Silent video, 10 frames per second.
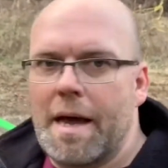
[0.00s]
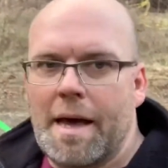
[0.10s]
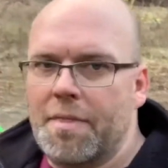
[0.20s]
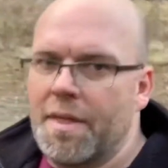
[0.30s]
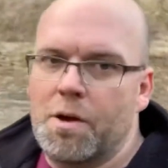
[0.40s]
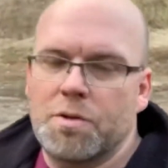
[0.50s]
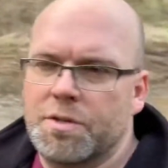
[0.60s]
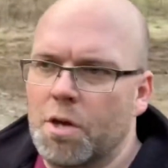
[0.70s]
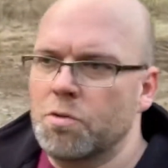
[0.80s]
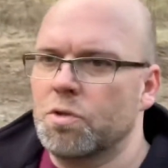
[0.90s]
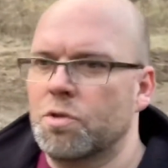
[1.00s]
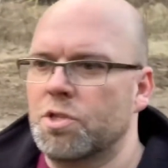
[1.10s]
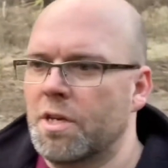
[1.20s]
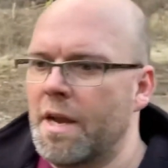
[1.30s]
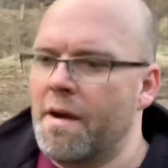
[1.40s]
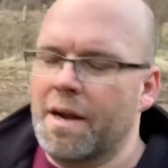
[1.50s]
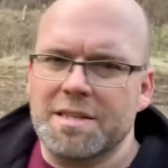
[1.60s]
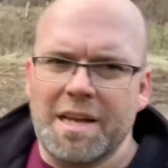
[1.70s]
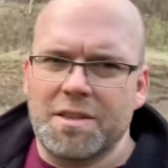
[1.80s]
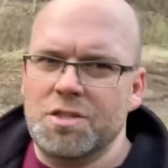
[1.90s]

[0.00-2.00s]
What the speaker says: Those are generic. It's like the